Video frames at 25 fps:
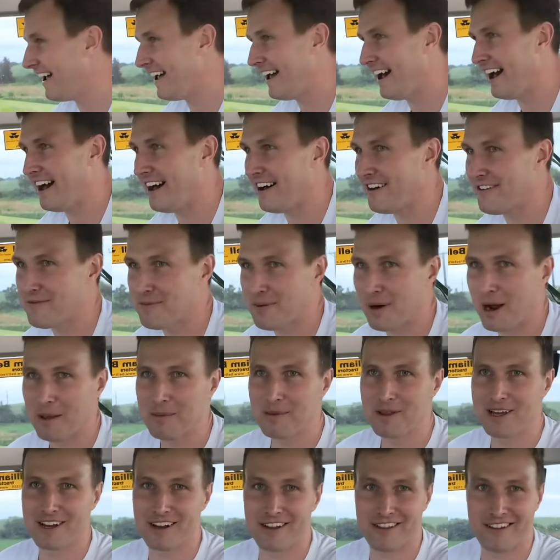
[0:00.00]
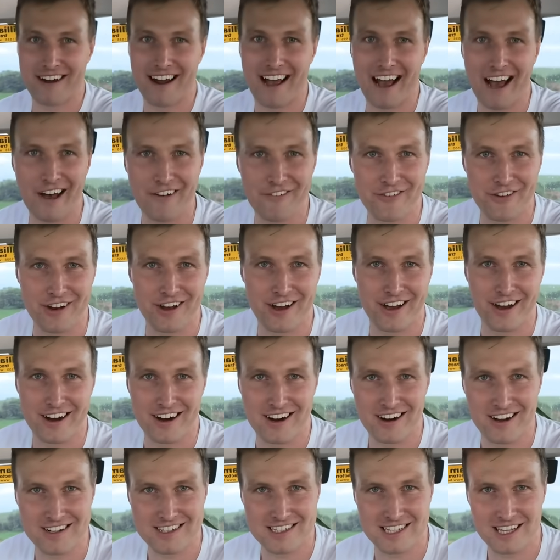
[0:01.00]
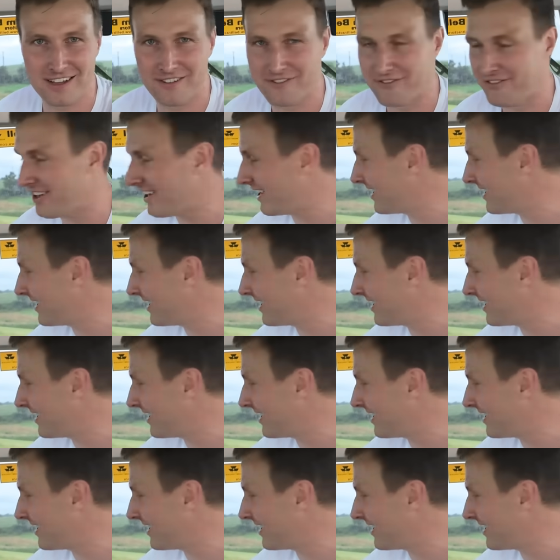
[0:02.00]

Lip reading: I have probably another half an hour until I'm